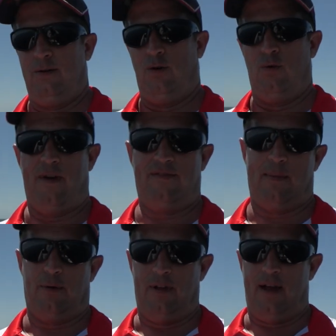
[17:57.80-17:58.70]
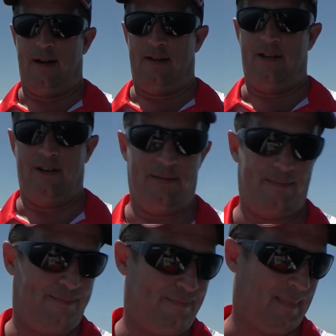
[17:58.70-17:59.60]
All roughed up on the end.
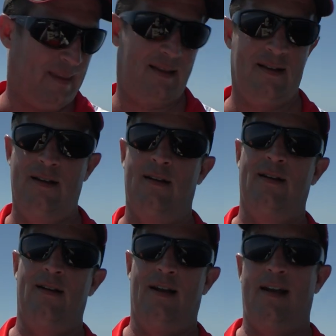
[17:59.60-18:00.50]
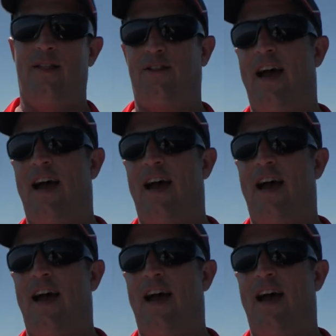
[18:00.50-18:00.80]
Another